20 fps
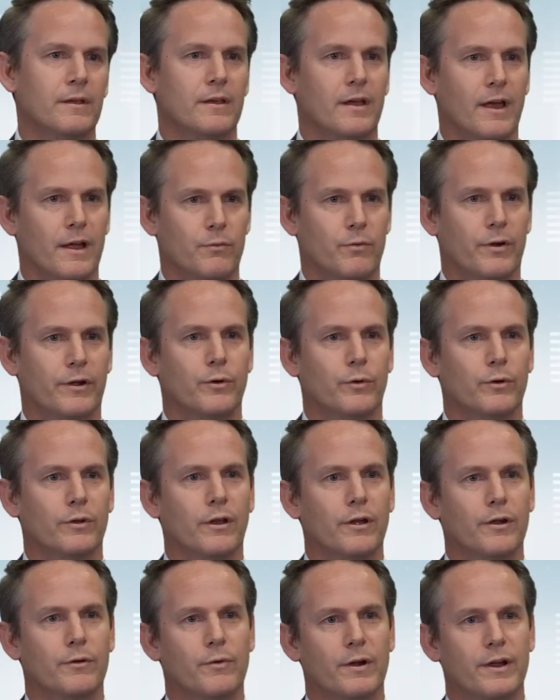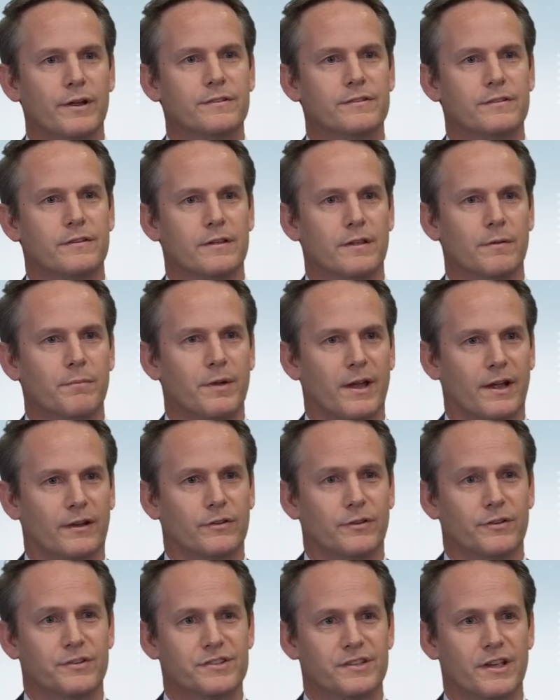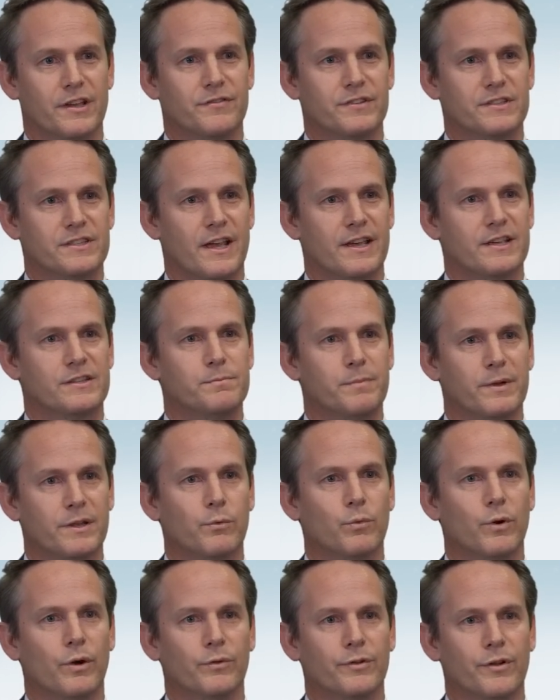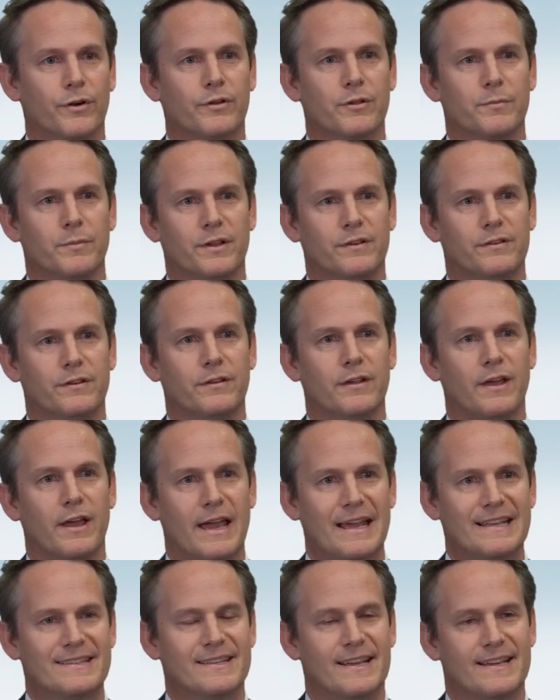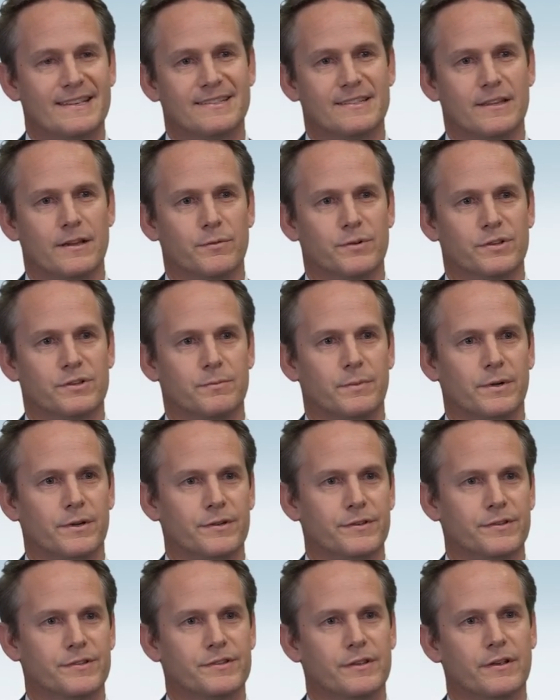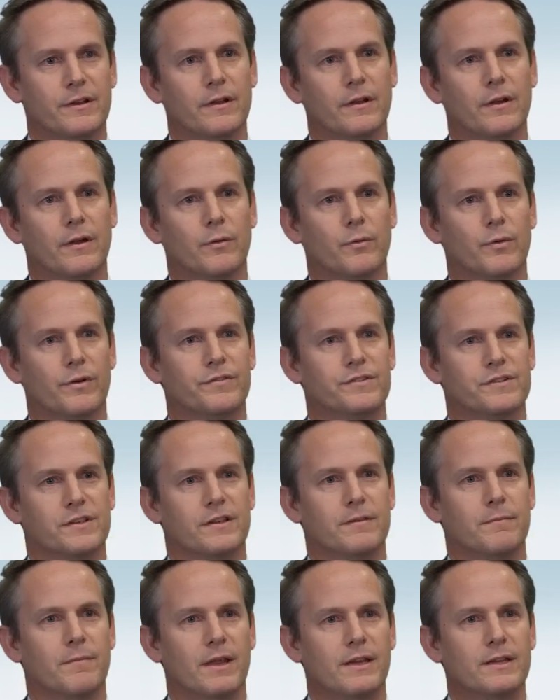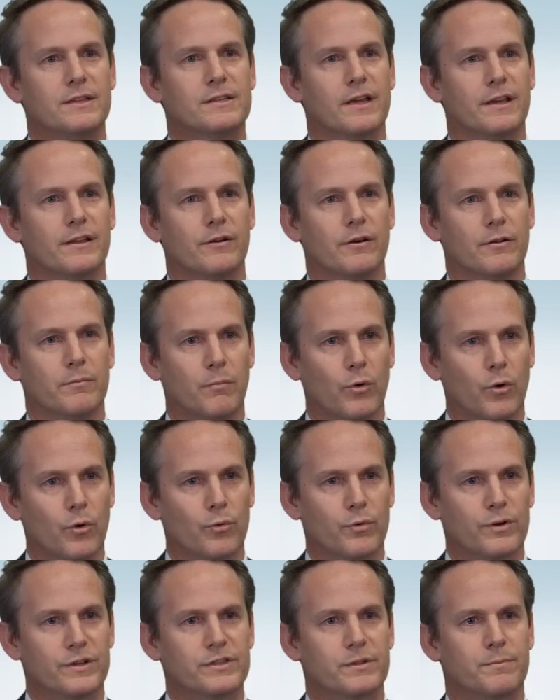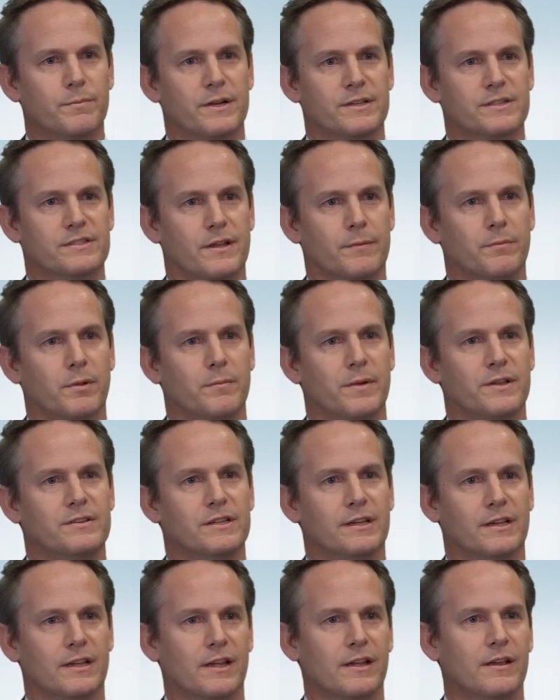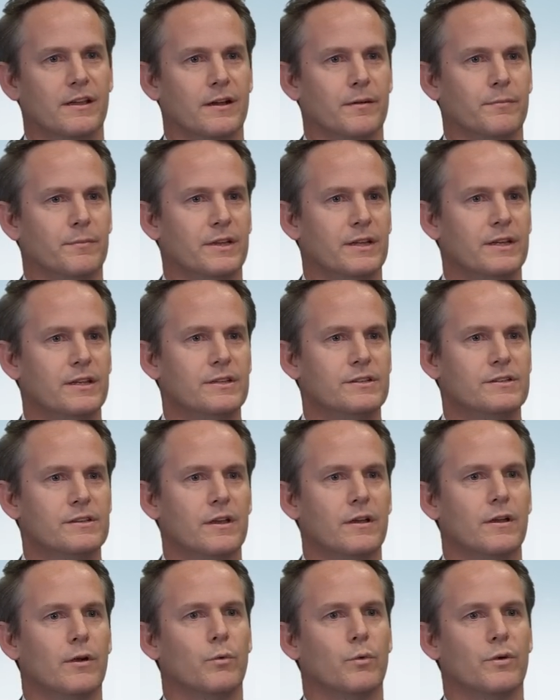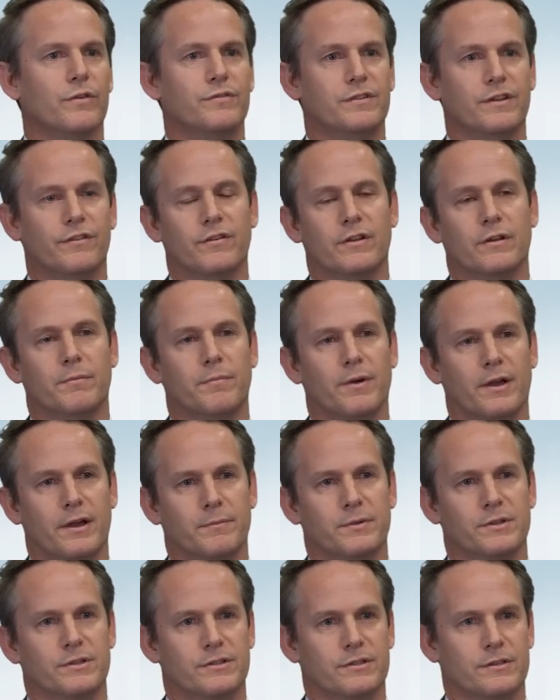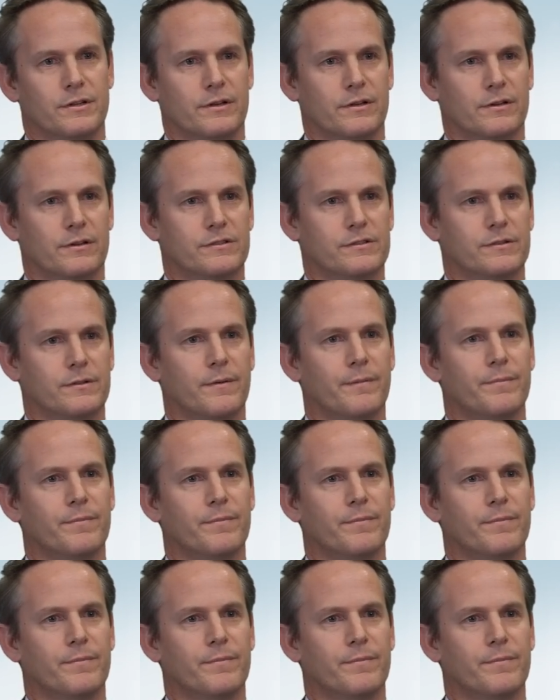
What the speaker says: At record low rates, the impact on savers has been well documented, as has their response. We've seen many take on more risk by supplementing income needs with dividend payment stocks.